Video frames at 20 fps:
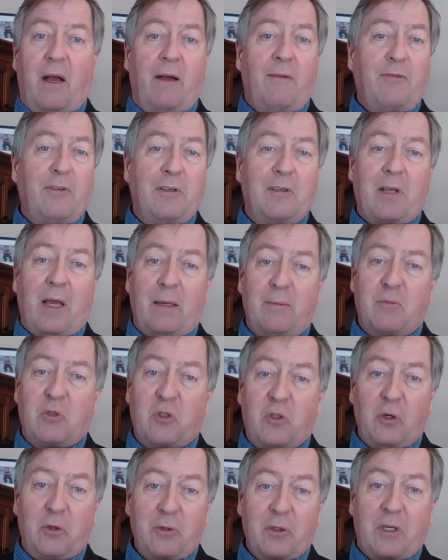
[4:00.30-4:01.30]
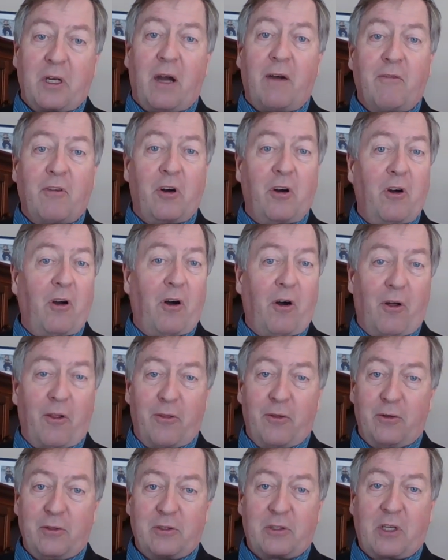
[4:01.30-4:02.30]
oftentimes don't cover all
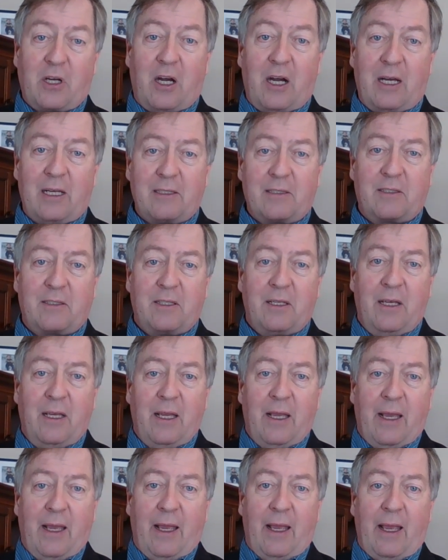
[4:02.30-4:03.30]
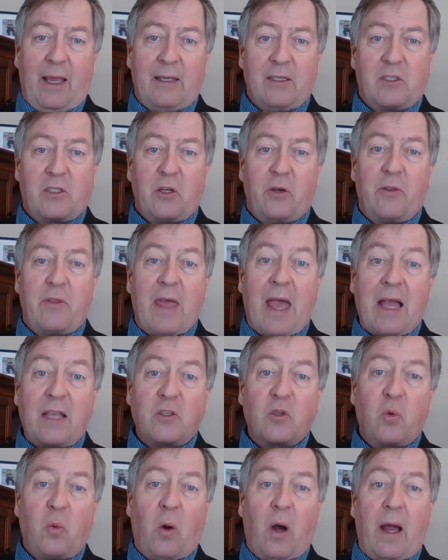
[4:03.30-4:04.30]
those costs. And so
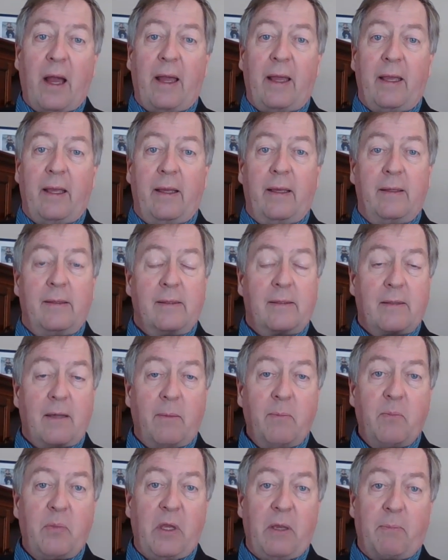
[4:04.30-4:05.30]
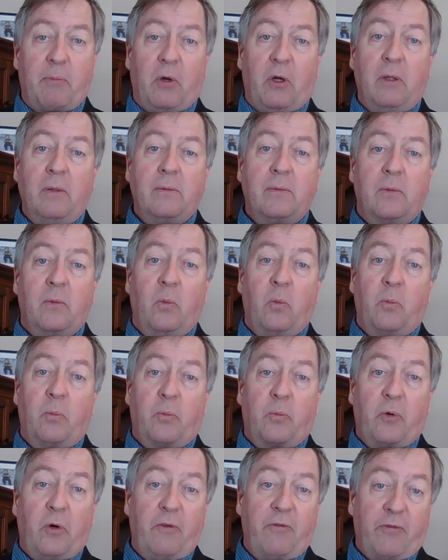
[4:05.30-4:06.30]
that's why some people
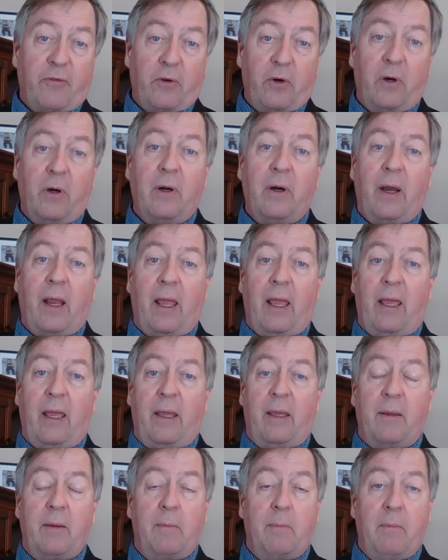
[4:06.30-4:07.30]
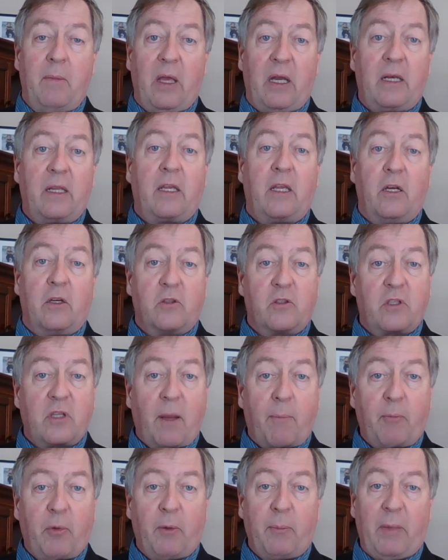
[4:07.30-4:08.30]
prefer a Medicare
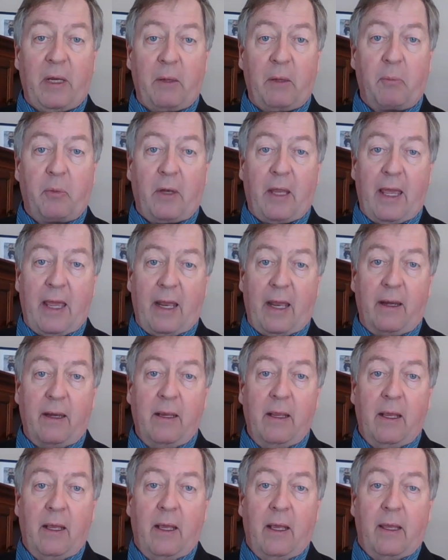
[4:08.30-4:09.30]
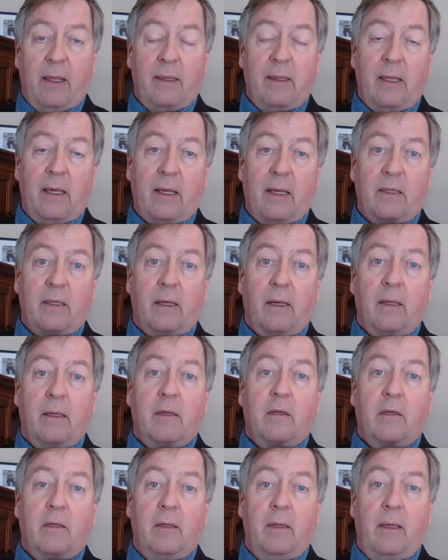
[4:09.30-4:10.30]
supplement plan that
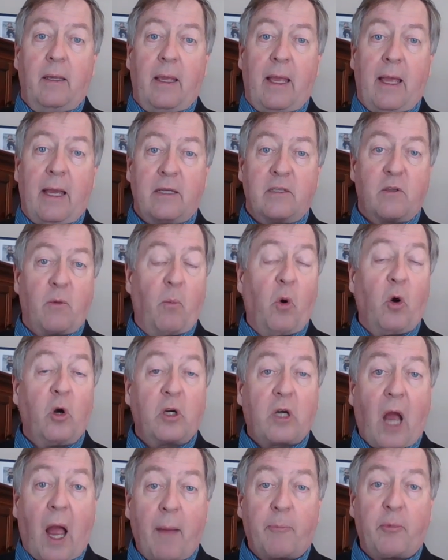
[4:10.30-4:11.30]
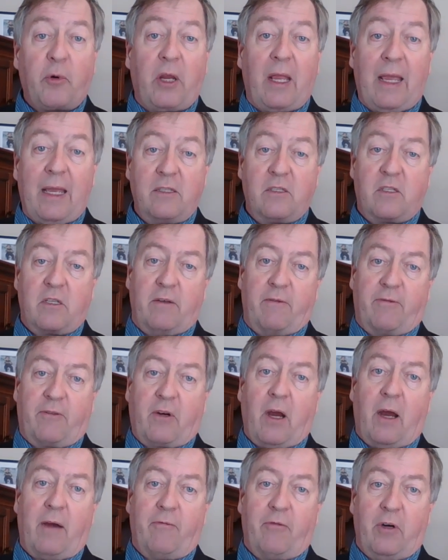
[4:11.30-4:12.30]
has a more comprehensive
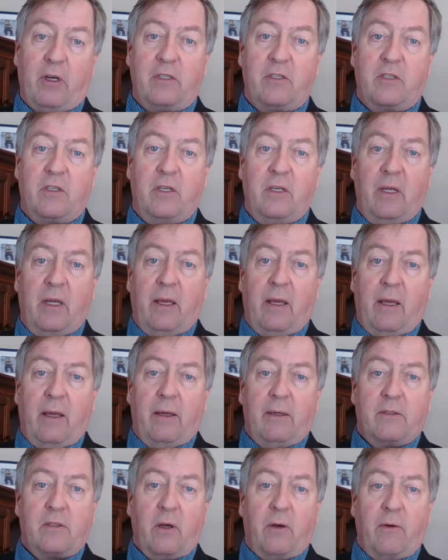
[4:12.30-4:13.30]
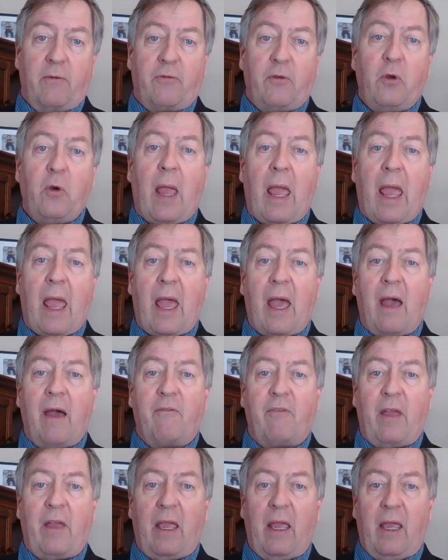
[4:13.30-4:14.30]
coverage. So if you
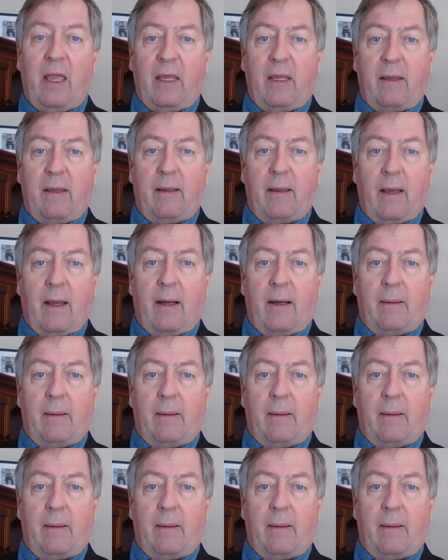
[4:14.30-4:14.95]
have a